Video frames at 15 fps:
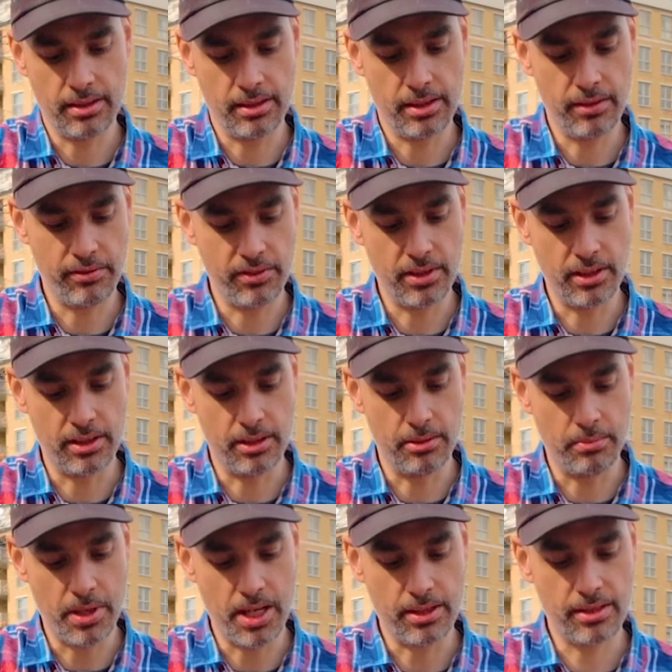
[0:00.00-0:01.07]
Nifty little
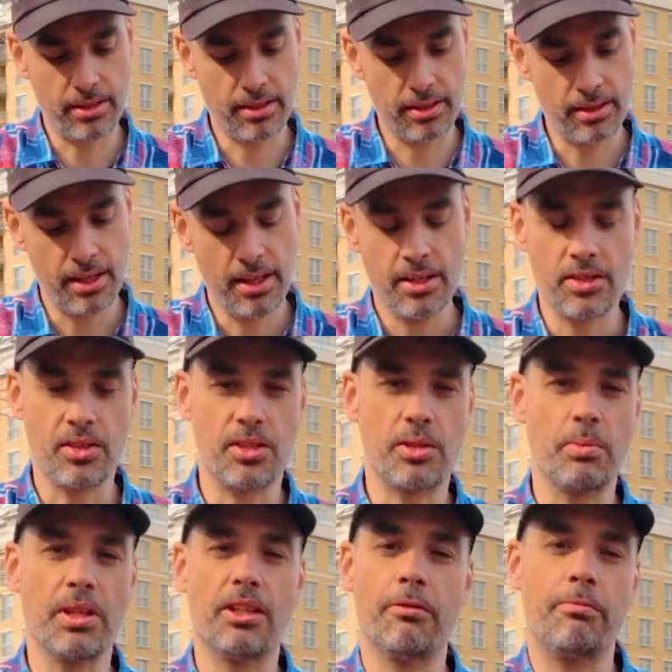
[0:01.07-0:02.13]
box. So
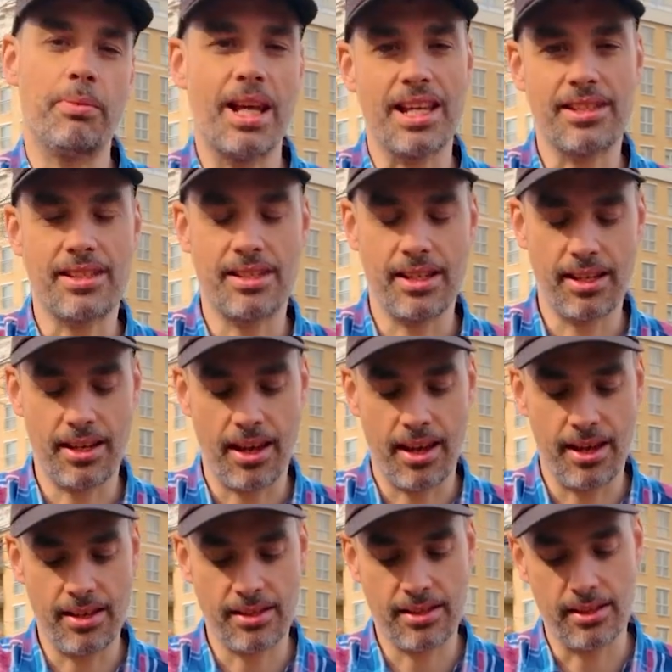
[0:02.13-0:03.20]
it's made of plastic
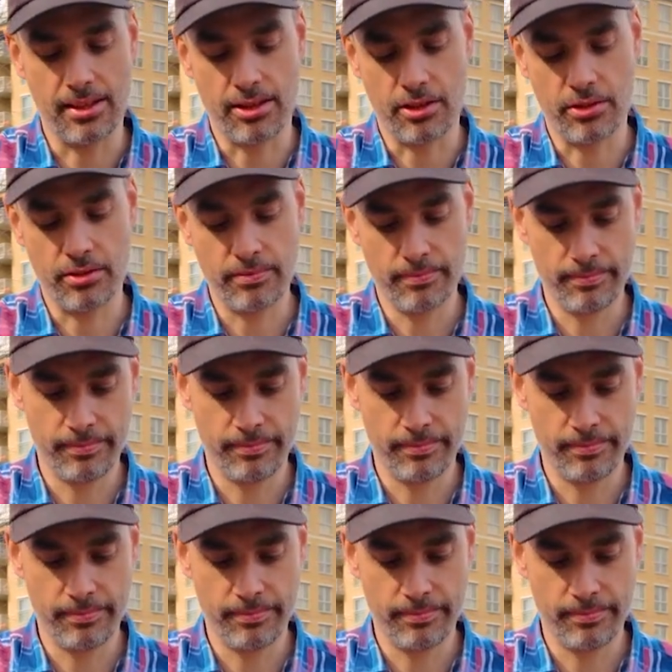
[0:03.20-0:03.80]
and silicone.